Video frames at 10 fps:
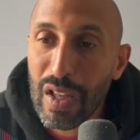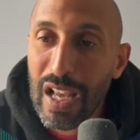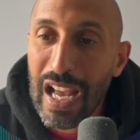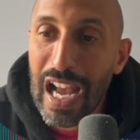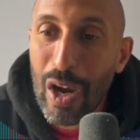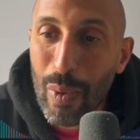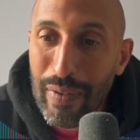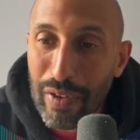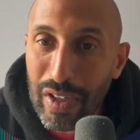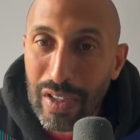
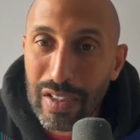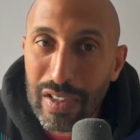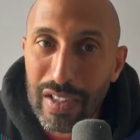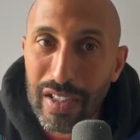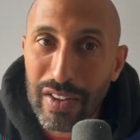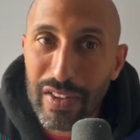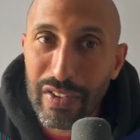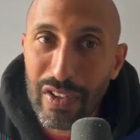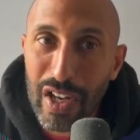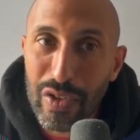However, the
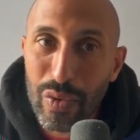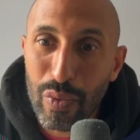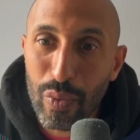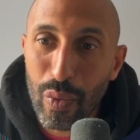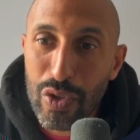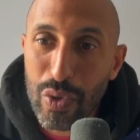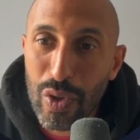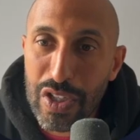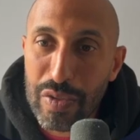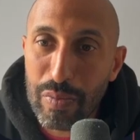size was
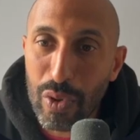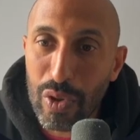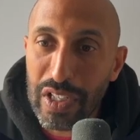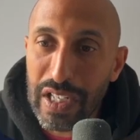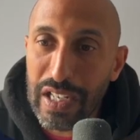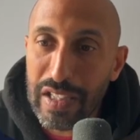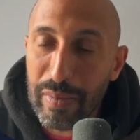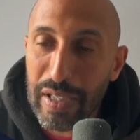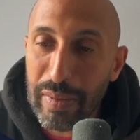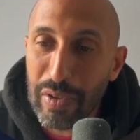quite small. It needed to
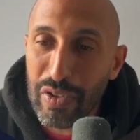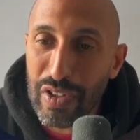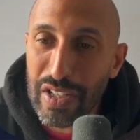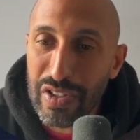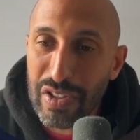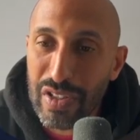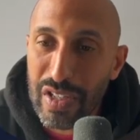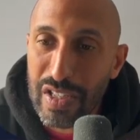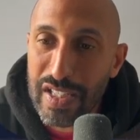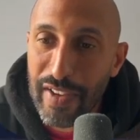be, because that's
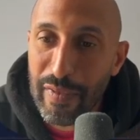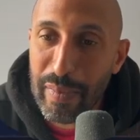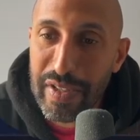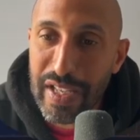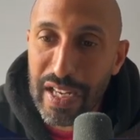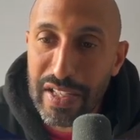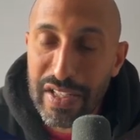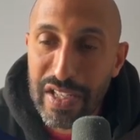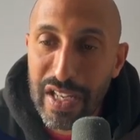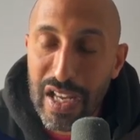a 7%